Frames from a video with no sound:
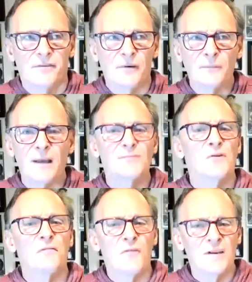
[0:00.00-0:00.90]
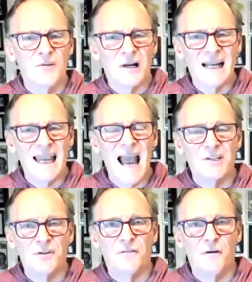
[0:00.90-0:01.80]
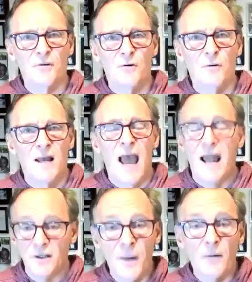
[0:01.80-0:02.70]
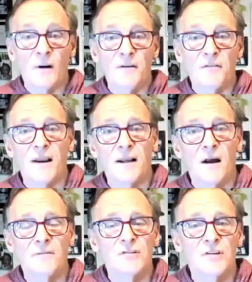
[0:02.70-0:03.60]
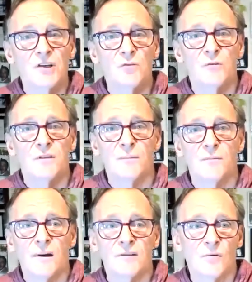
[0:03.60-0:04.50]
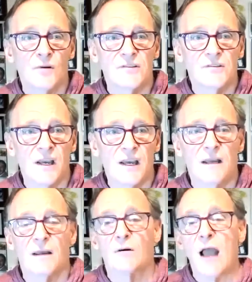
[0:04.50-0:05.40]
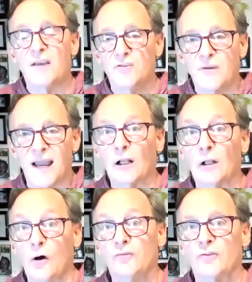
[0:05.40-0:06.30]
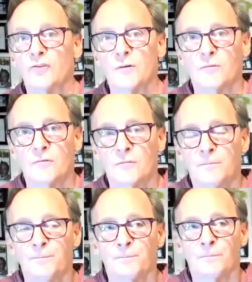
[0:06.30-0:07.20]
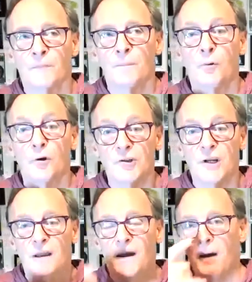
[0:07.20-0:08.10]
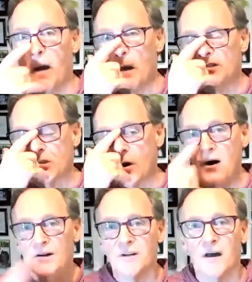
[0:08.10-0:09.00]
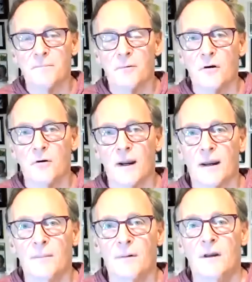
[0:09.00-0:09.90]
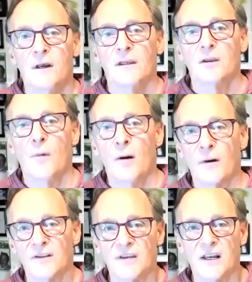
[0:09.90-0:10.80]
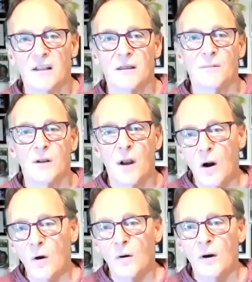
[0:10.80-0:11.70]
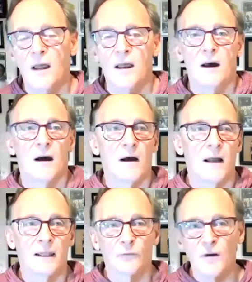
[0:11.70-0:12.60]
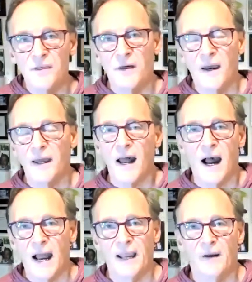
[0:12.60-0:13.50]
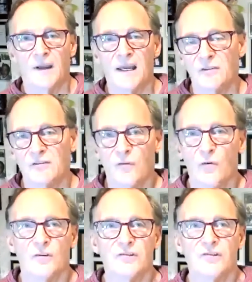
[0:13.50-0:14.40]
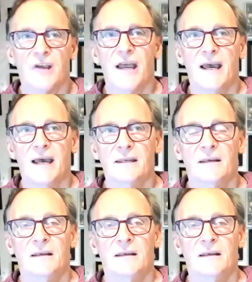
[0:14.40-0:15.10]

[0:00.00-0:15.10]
Sometimes they're afraid they're going to catch it from you. And you might want to have a frank conversation with them. You might just want to say, as you get closer to pushing start on the program, you might want to say to them, you know, Ellaretha and I are getting divorced, and